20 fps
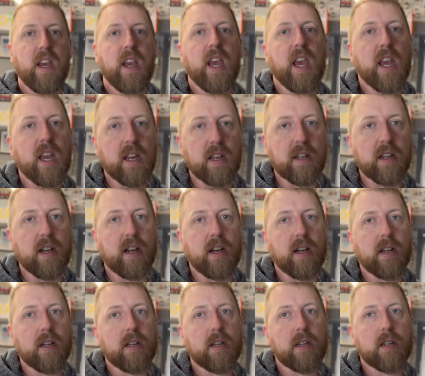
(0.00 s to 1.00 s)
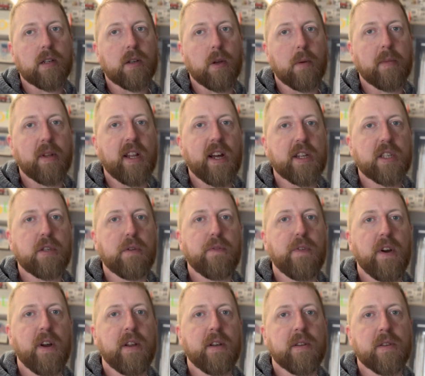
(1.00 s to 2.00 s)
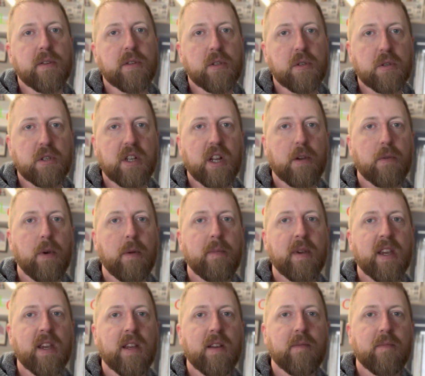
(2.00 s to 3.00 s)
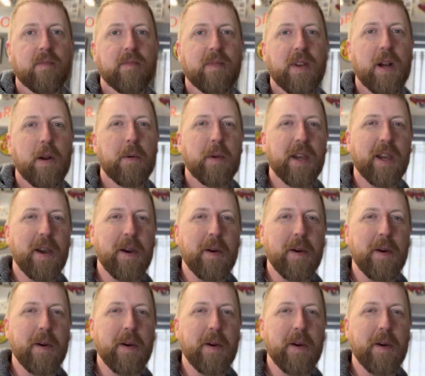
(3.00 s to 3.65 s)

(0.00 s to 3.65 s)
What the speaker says: and going to be lots of fun. So stick with me. Here we go.